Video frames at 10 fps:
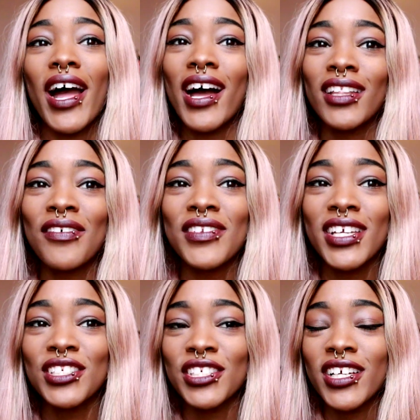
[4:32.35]
I love
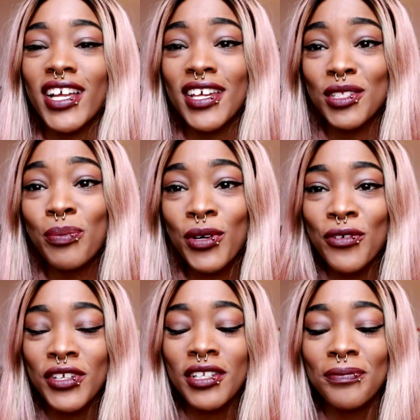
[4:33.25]
nature and it's
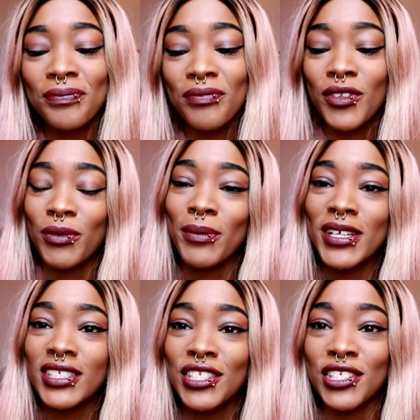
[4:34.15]
proven. One of
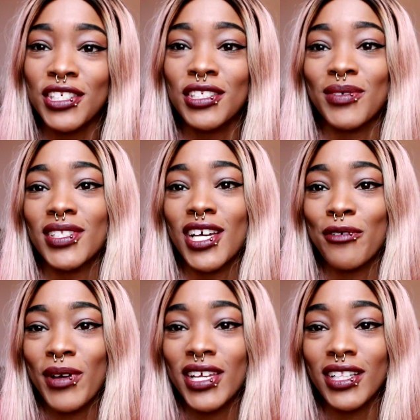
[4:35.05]
my teachers one
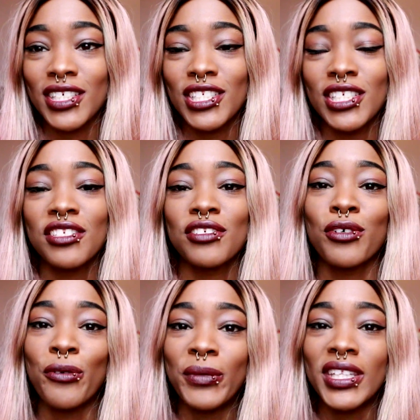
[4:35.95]
time, my English teacher
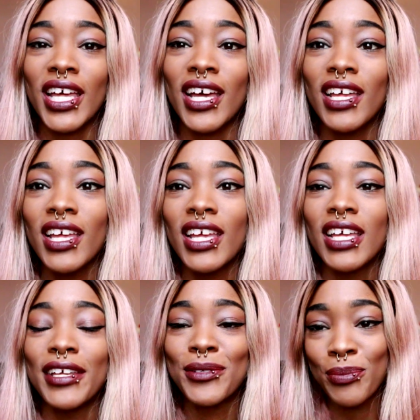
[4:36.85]
told me that
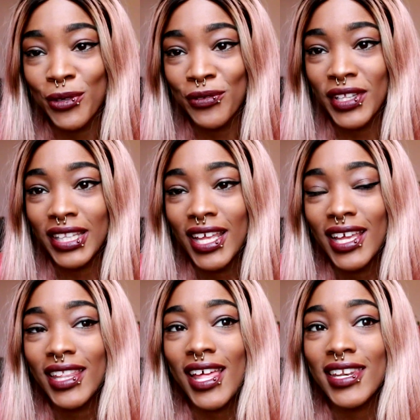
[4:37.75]
it's proven
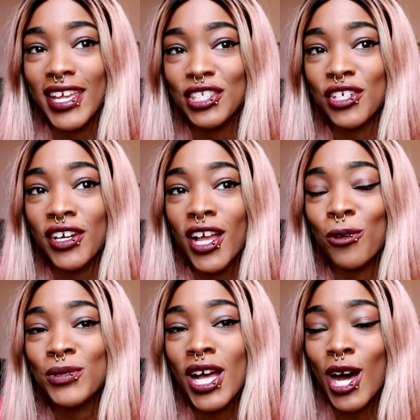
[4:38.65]
that nature
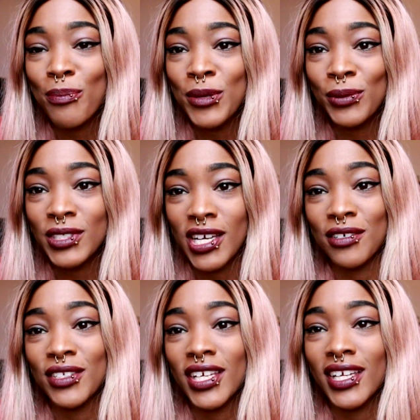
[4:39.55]
helps calm people
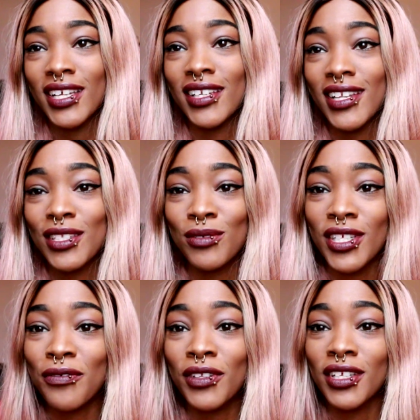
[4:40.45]
down and that's what
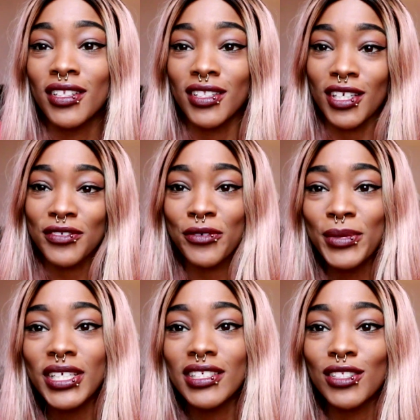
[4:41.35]
definitely does for
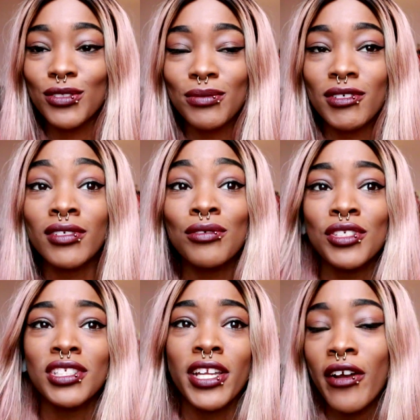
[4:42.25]
me. So sometimes I'll
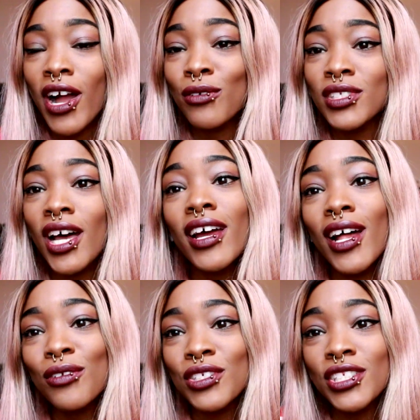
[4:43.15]
just stare outside.
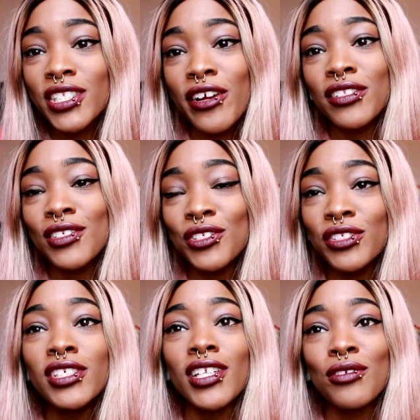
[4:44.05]
I'll just stare at the
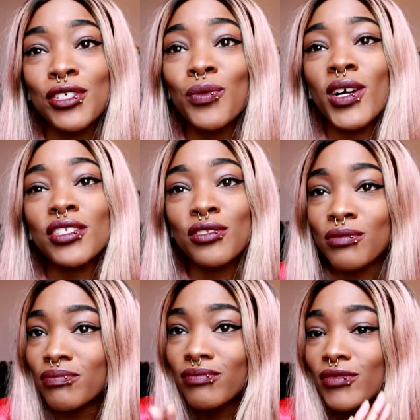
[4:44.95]
trees and I'll just watch
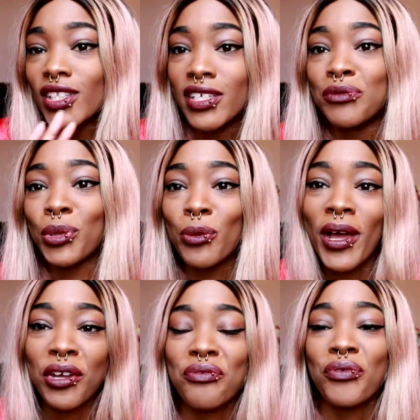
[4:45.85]
the leaves blow
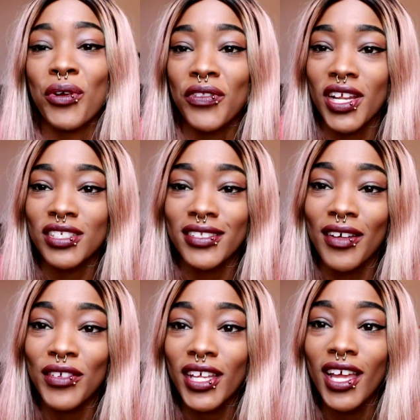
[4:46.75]
back and forth and I just
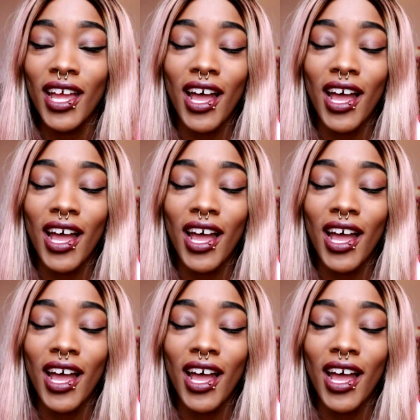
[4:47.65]
love it.